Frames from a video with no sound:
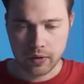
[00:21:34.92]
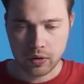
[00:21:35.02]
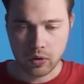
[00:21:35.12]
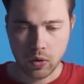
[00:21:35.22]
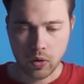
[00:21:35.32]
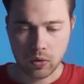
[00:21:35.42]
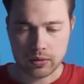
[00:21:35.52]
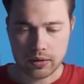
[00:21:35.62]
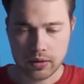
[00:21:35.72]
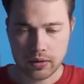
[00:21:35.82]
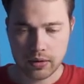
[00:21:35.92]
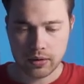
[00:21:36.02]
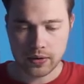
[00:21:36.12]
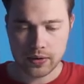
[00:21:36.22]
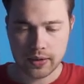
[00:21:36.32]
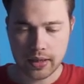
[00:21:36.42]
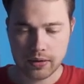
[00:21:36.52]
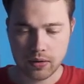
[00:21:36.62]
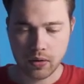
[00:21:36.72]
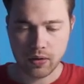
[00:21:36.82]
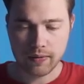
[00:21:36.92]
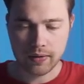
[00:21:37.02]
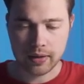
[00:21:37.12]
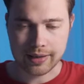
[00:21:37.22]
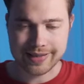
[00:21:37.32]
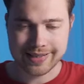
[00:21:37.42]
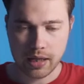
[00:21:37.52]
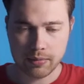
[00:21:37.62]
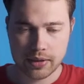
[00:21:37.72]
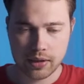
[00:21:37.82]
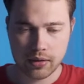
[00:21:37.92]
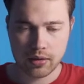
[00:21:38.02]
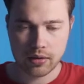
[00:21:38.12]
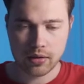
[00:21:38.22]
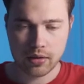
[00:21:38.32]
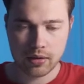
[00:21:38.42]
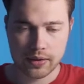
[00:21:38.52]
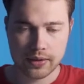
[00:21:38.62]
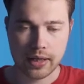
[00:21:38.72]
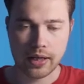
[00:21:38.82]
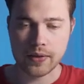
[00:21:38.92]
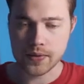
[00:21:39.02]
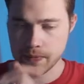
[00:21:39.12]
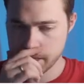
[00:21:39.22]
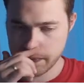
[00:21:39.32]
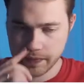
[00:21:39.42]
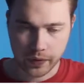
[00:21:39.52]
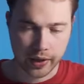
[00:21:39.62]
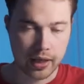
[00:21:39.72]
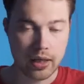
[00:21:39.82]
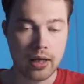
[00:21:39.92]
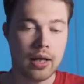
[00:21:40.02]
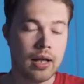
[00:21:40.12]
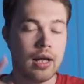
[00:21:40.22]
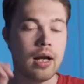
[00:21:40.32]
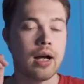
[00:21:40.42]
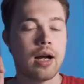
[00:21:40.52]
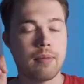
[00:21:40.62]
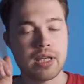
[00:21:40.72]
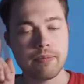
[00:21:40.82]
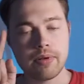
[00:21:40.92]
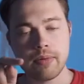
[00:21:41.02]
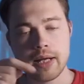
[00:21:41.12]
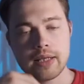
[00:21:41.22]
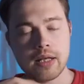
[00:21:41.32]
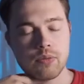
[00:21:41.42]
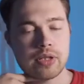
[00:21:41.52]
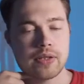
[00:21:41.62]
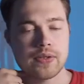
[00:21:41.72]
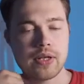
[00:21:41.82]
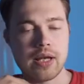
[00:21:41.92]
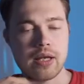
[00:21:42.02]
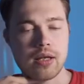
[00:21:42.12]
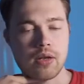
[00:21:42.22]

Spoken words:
Called set of accepting states. Okay, keep in mind that we didn't say,